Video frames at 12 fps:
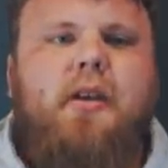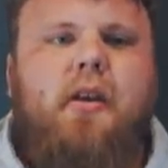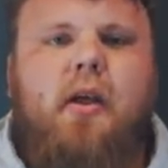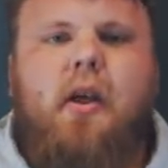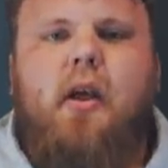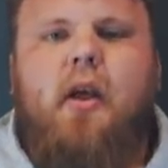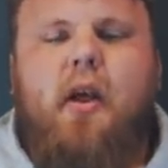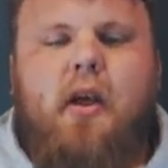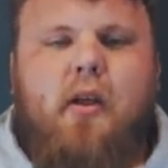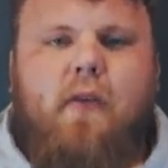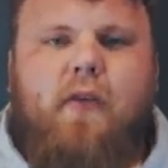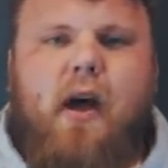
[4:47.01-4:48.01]
And, you
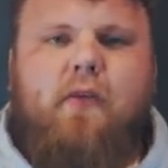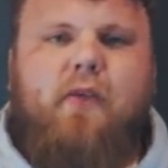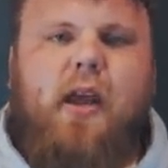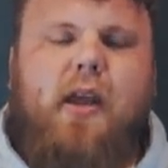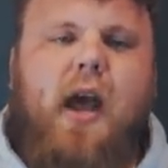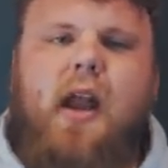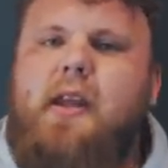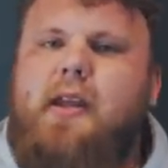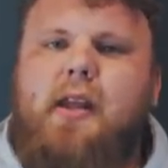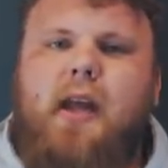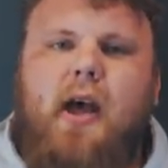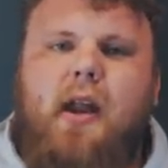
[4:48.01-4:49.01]
know, thankfully, again, I
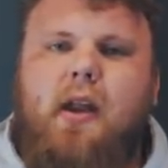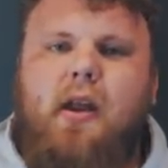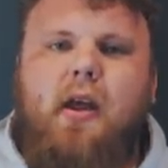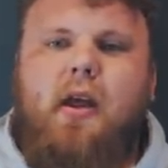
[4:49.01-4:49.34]
did it. And